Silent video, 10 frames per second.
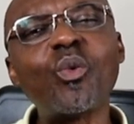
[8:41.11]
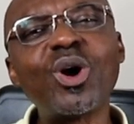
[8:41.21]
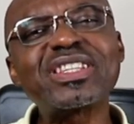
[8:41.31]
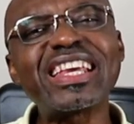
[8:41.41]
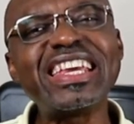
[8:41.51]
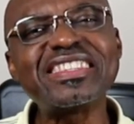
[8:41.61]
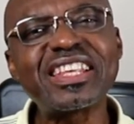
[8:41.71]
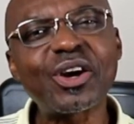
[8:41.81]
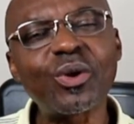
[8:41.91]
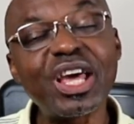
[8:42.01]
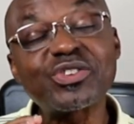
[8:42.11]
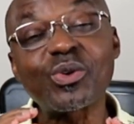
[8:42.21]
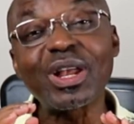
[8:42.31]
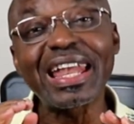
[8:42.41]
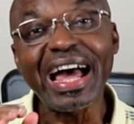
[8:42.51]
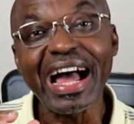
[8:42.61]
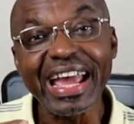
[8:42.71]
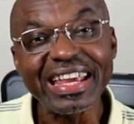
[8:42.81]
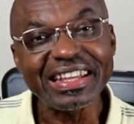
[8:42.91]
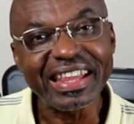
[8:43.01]
what is the cholesterol
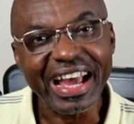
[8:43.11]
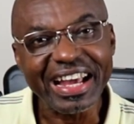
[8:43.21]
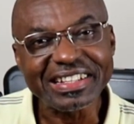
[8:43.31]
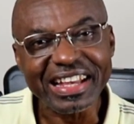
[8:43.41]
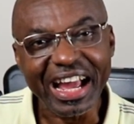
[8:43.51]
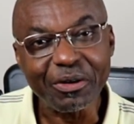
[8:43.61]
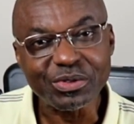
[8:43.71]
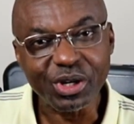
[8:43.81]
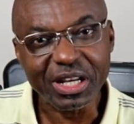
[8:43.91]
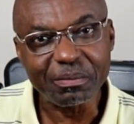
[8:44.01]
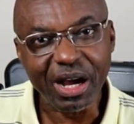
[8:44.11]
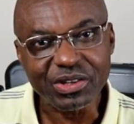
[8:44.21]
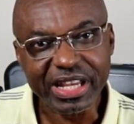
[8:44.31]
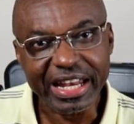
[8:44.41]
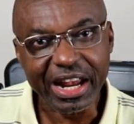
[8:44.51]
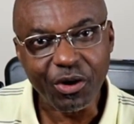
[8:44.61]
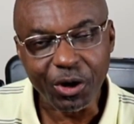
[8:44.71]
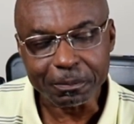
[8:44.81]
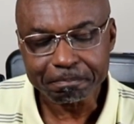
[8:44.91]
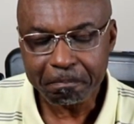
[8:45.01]
lie that I was talking about
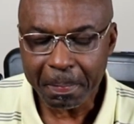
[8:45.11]
earlier on?